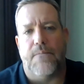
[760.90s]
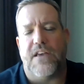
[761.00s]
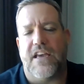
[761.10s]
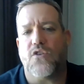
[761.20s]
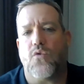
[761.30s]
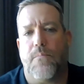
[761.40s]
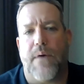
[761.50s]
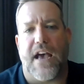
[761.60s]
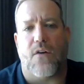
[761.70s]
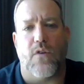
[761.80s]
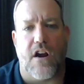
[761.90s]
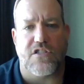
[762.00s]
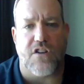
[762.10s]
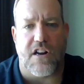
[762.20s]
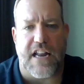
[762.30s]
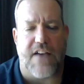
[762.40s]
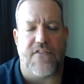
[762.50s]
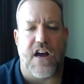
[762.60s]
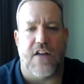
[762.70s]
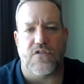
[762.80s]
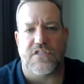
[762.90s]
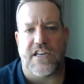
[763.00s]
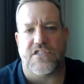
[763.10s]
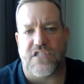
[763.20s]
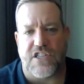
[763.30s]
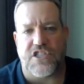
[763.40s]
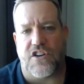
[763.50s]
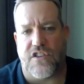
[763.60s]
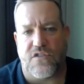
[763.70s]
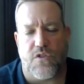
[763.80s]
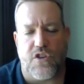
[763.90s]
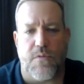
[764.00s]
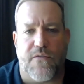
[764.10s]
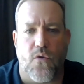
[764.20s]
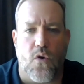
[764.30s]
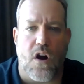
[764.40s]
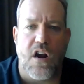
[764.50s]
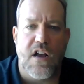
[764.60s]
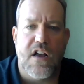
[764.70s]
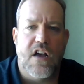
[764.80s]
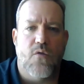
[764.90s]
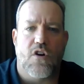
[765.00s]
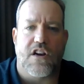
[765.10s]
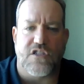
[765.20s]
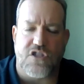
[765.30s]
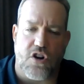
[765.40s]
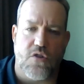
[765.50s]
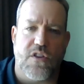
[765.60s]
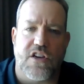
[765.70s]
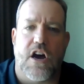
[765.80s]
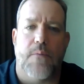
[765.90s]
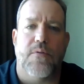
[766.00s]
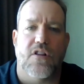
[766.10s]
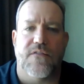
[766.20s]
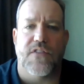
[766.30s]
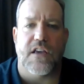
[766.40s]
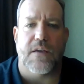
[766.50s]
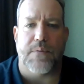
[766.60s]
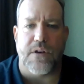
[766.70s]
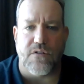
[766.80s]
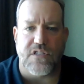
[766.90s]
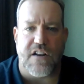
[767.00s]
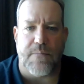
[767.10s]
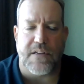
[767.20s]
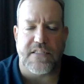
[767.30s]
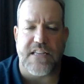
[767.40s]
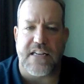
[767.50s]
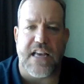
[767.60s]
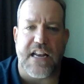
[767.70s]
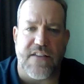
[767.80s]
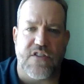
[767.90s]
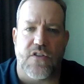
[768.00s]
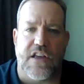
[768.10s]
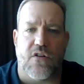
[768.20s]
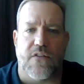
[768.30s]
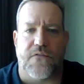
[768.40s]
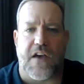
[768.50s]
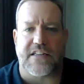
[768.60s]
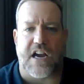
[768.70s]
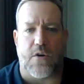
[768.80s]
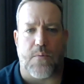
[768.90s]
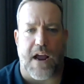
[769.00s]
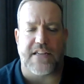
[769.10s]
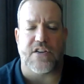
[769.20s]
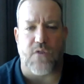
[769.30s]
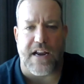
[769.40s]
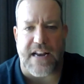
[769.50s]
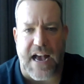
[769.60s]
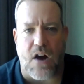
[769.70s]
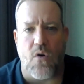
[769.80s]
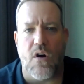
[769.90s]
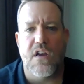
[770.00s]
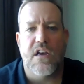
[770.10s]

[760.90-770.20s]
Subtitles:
In Quebec, we are starting to have conversations. I shared this with you before. We're concerned with a couple of the bills that have been sent in, even though they don't affect chiropractic right now.